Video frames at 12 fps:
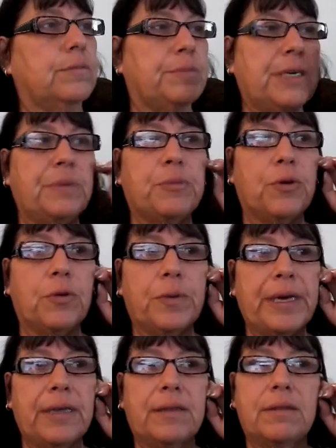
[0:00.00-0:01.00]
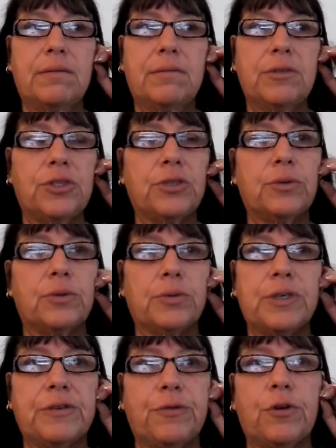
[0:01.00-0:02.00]
people with 2,
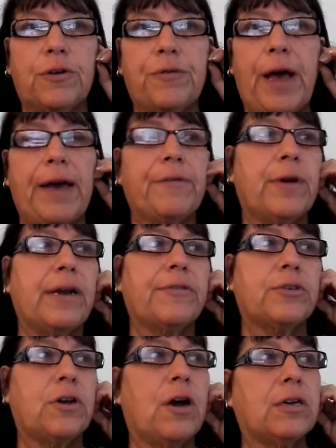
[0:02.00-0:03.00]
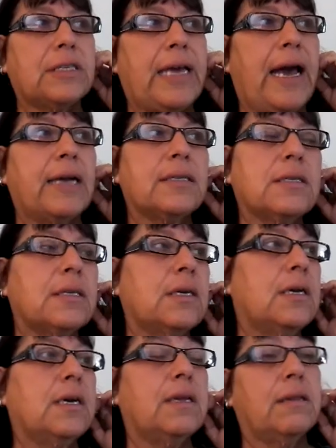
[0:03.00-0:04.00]
3, 4, 5, whatever, dogs, cats.
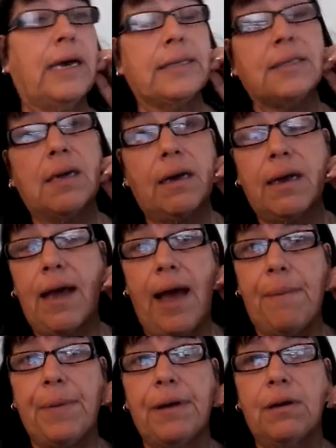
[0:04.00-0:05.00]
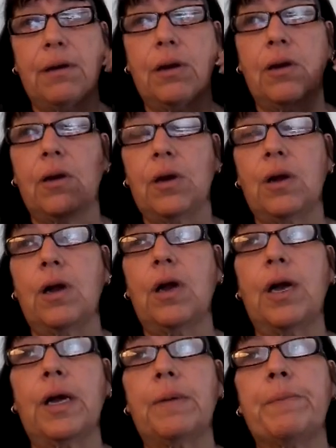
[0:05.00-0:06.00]
That's not going to happen.
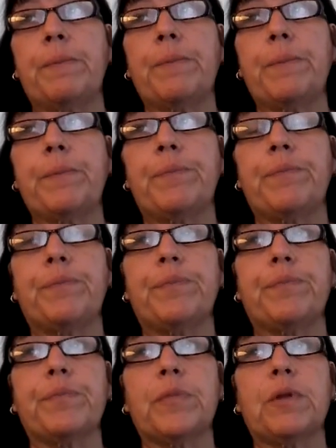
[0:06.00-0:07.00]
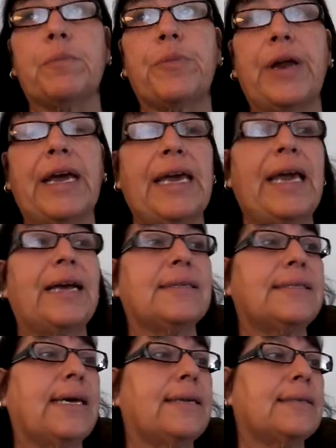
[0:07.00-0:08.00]
But I
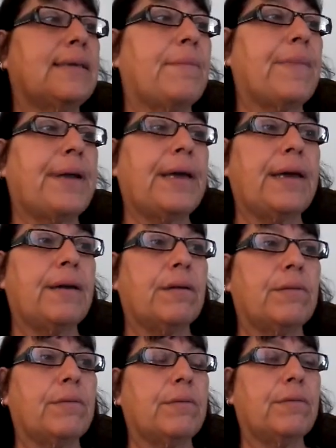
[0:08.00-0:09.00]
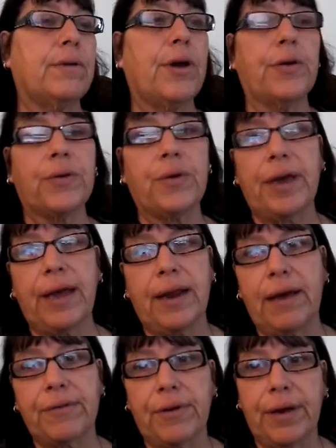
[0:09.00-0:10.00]
can't say to somebody, no, you can't
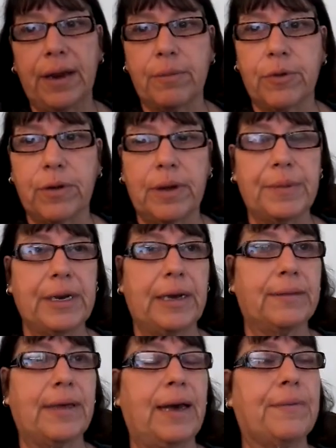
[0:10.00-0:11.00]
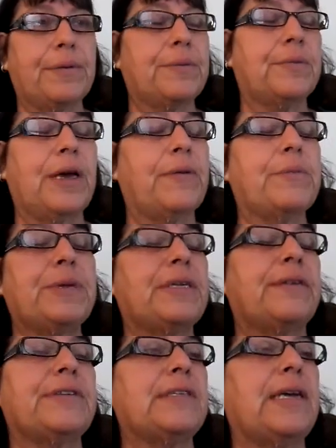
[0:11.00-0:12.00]
have your animal. I mean, that would be
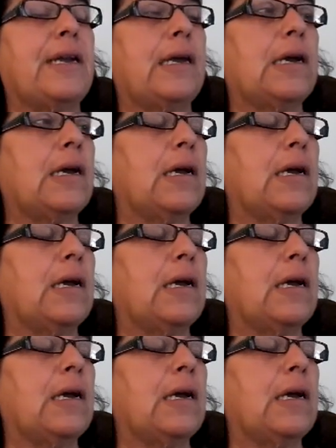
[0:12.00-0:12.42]
devastating.